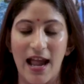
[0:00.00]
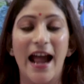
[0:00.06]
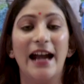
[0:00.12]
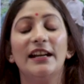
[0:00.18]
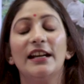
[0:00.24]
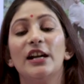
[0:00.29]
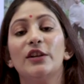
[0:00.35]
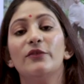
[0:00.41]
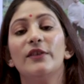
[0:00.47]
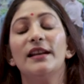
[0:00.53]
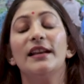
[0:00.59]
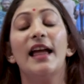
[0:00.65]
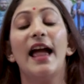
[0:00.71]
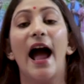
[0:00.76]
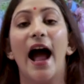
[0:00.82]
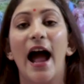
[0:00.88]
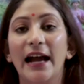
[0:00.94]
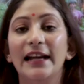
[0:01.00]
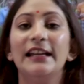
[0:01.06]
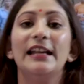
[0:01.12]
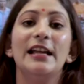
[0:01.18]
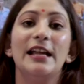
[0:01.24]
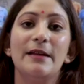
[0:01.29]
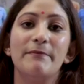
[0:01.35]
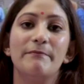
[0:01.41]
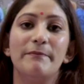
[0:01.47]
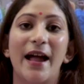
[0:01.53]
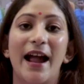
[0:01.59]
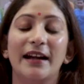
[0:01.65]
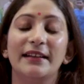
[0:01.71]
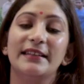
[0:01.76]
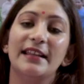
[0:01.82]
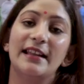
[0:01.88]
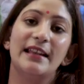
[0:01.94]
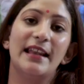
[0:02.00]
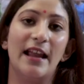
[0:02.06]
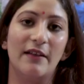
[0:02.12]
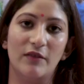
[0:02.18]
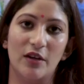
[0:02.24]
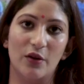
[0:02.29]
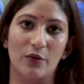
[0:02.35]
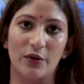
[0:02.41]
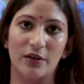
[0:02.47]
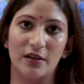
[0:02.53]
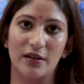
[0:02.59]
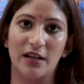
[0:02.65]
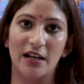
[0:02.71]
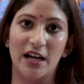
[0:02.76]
And it will highly impact their livelihood.